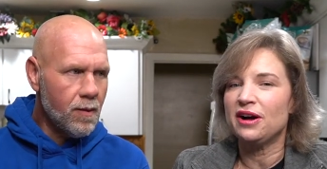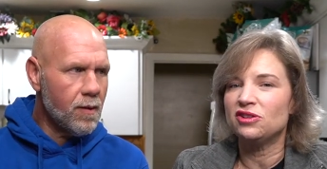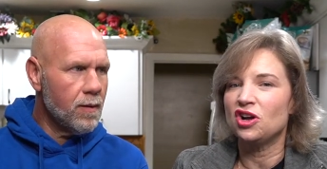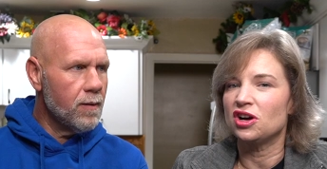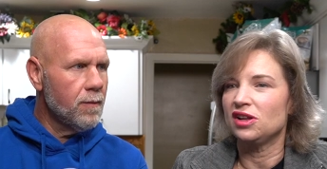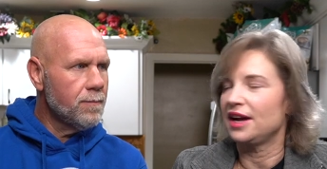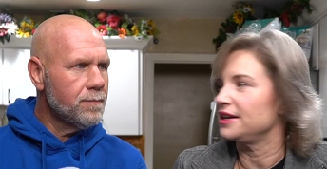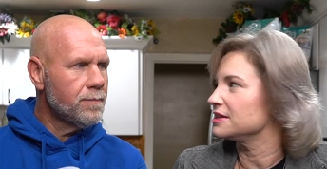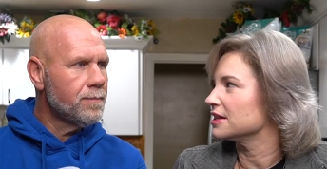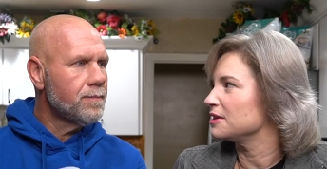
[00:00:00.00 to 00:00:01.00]
Speaker 1: how long a
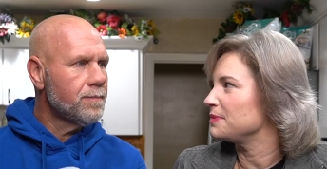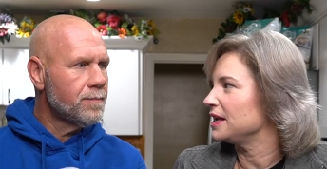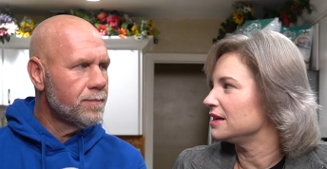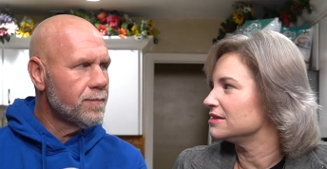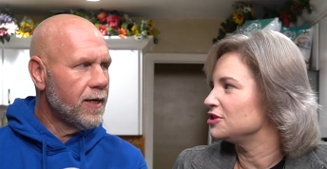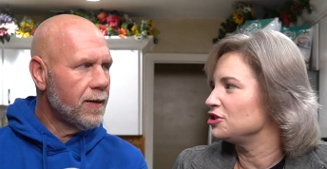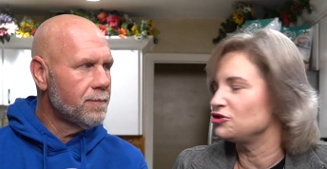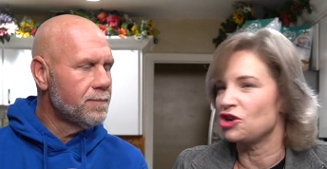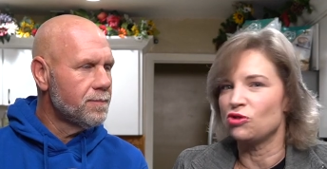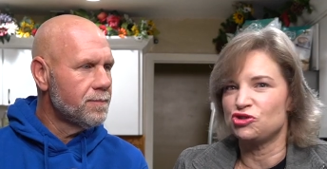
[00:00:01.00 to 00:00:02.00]
line is going to be. So
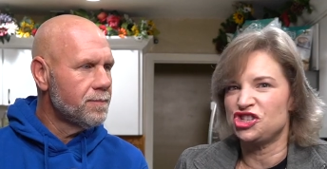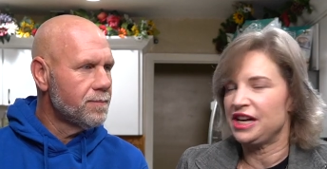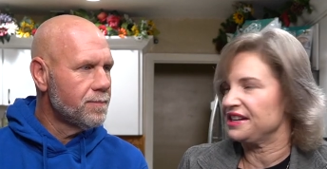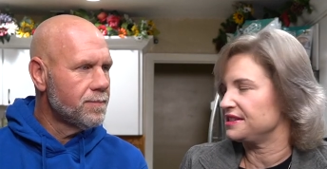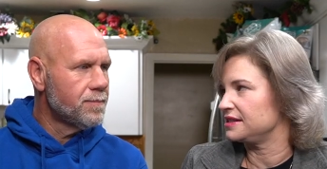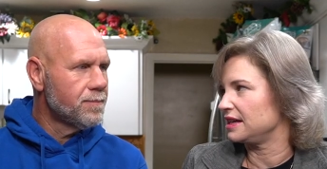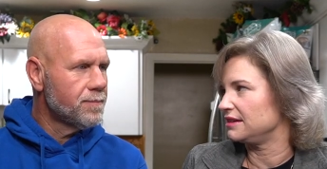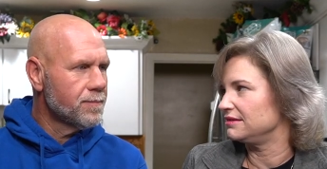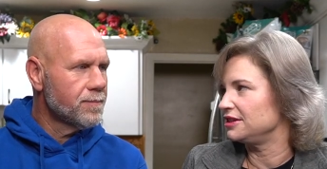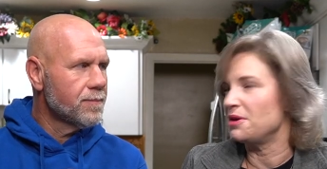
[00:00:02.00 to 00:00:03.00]
you don't chance
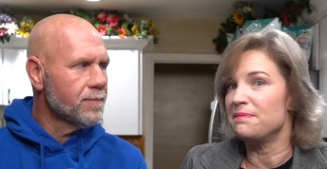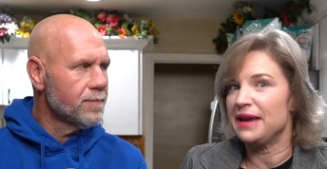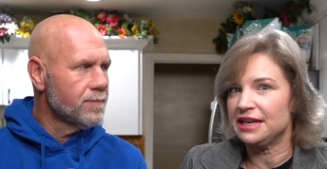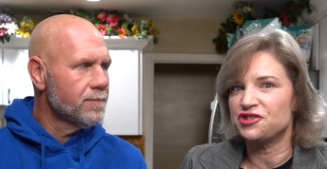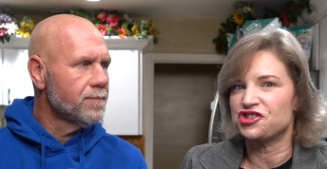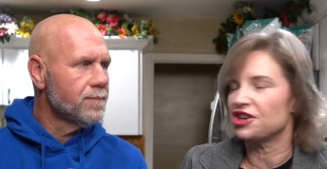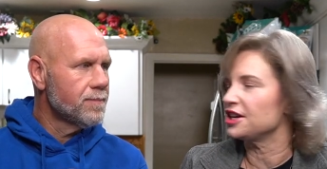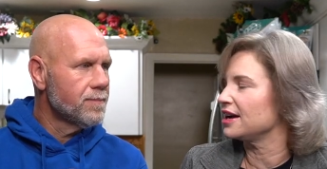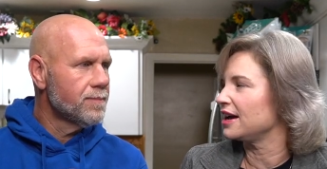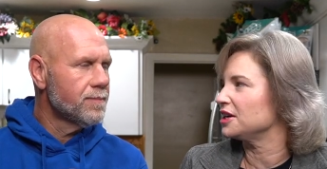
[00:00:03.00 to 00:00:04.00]
it. You make sure
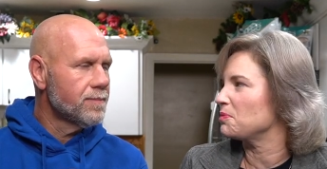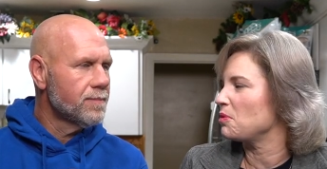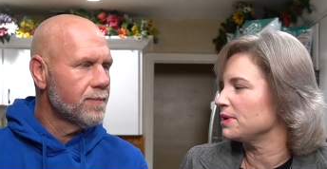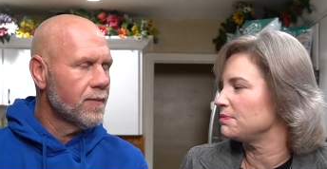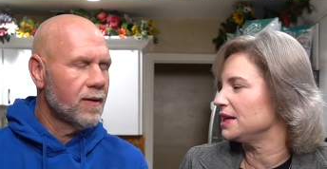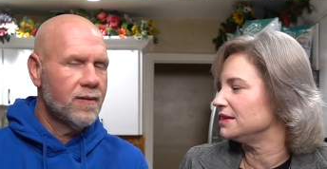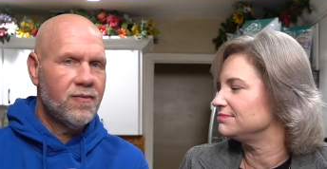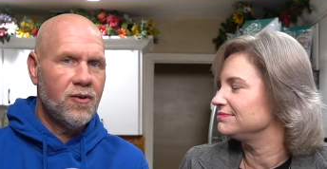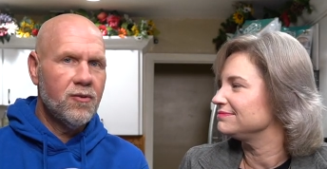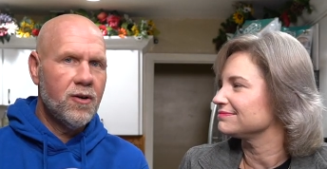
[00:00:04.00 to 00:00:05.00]
you got an appointment.
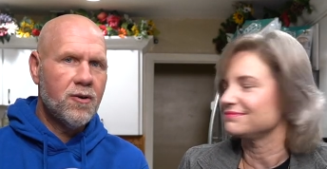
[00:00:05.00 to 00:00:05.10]
Still no